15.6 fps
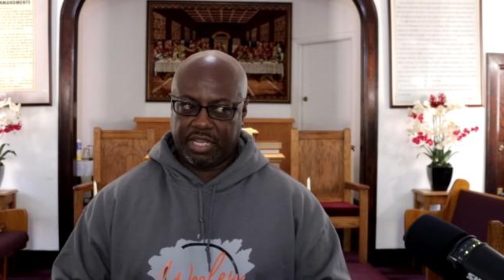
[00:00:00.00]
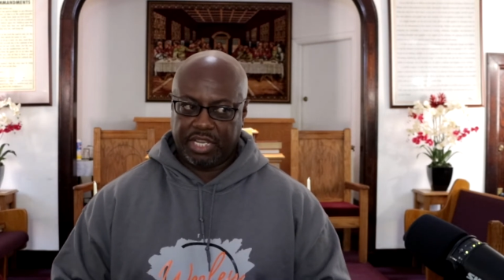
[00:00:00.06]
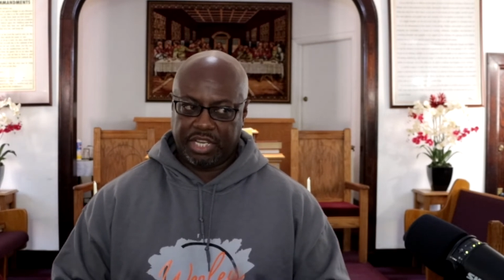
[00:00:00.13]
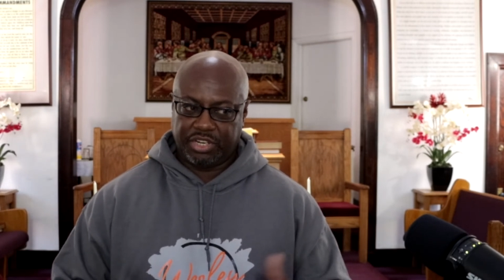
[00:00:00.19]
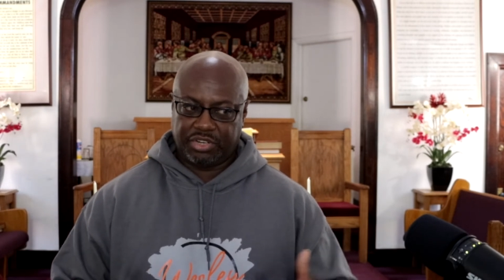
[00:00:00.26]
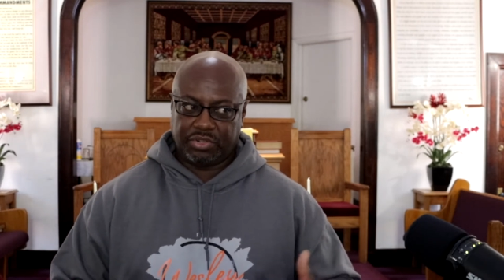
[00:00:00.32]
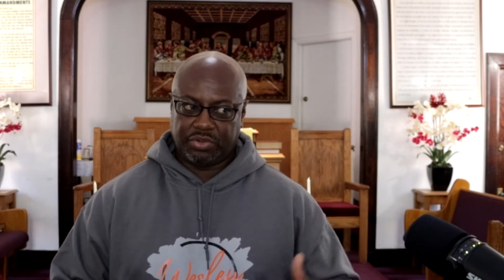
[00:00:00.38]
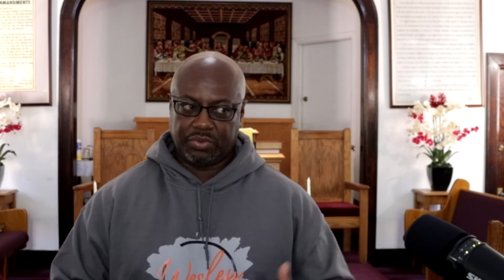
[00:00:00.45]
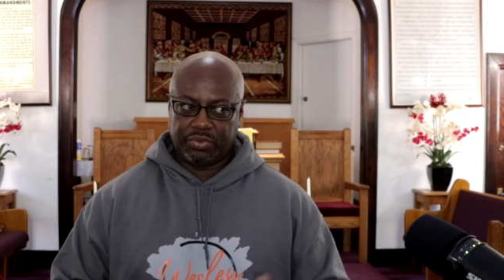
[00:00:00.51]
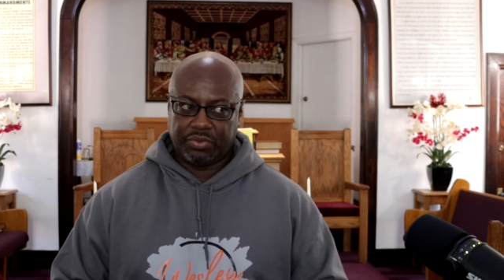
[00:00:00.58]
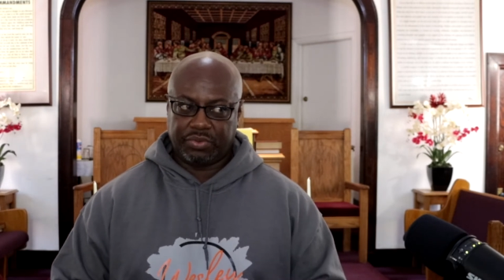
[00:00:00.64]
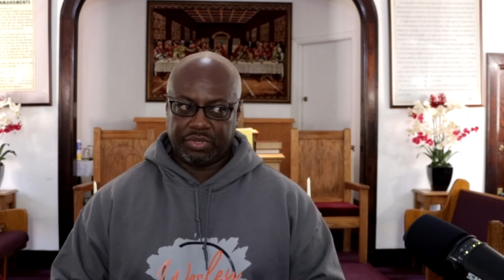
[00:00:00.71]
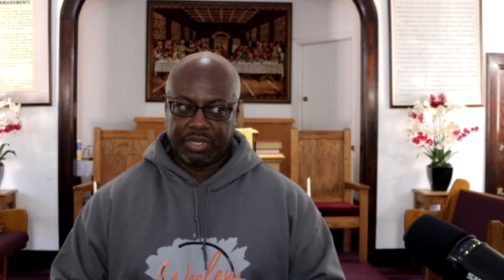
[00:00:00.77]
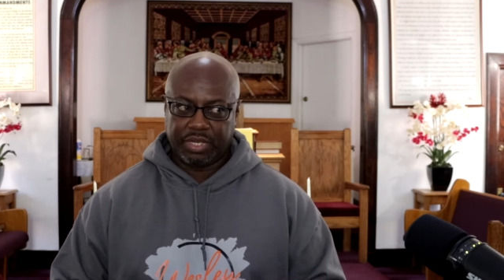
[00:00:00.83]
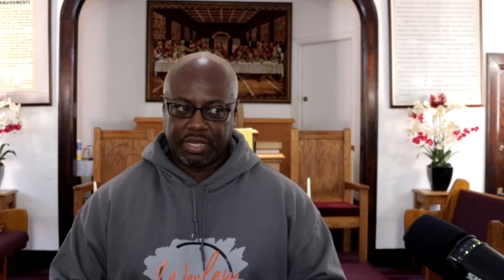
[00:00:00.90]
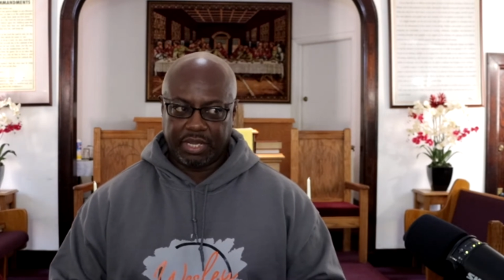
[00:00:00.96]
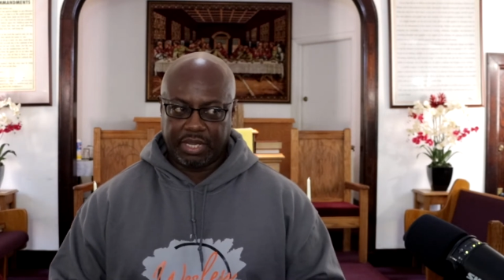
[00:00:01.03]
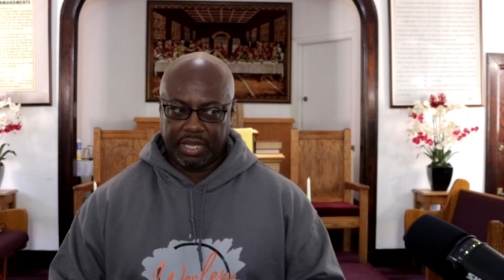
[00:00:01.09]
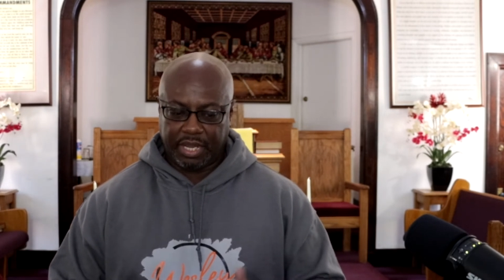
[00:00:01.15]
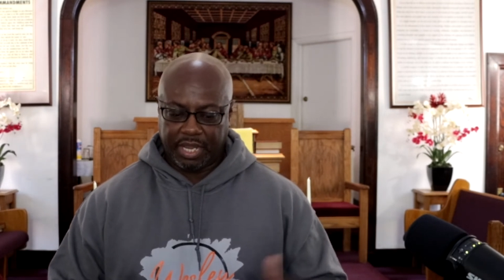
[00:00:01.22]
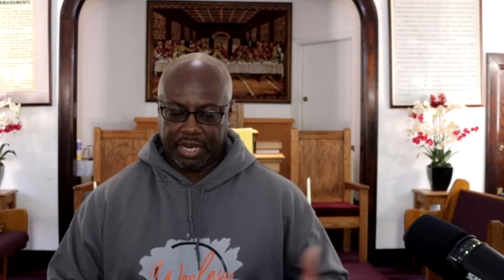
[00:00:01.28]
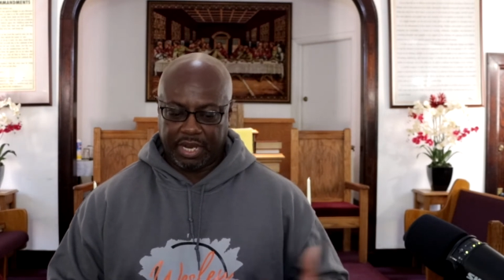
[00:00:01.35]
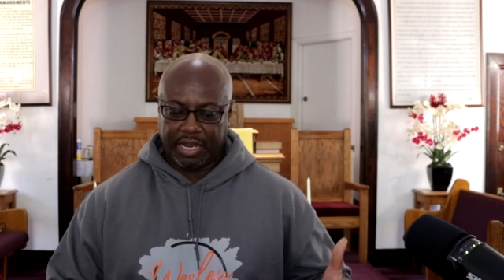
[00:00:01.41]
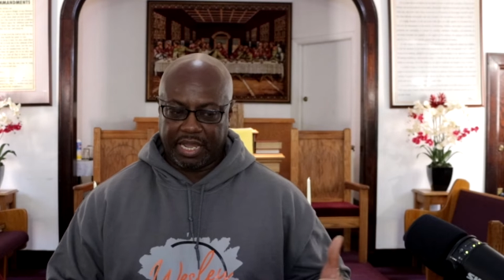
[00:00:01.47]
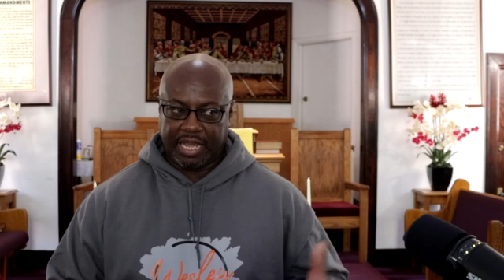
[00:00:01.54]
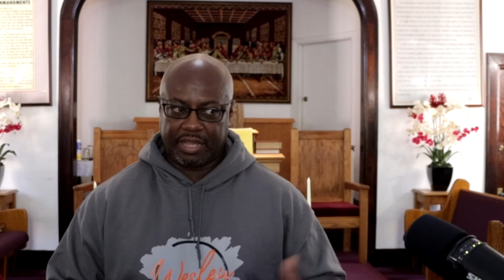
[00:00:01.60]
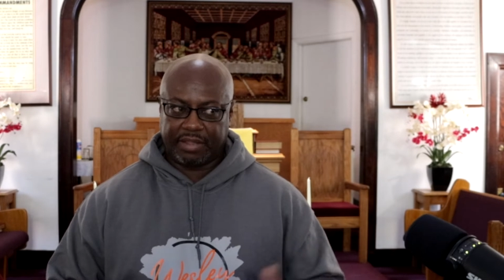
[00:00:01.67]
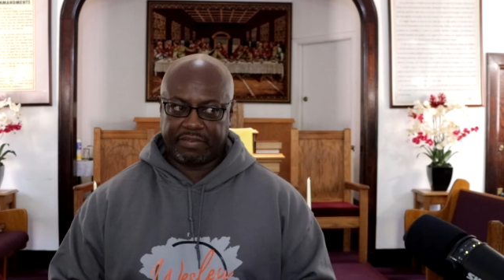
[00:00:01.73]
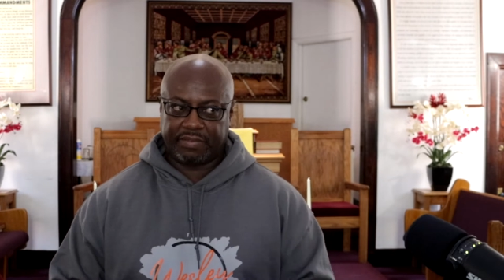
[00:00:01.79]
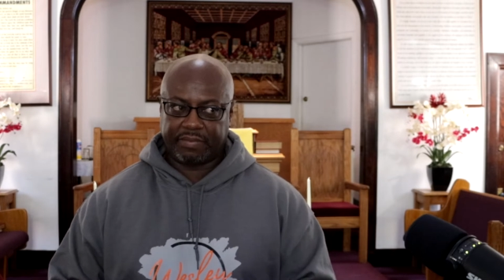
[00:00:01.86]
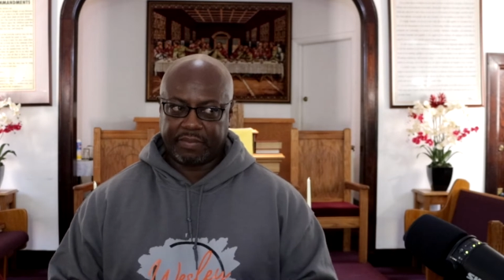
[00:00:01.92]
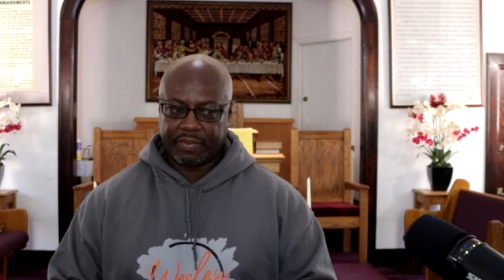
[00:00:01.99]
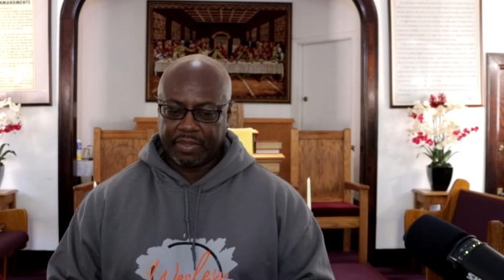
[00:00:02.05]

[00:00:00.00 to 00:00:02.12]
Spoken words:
issues in life.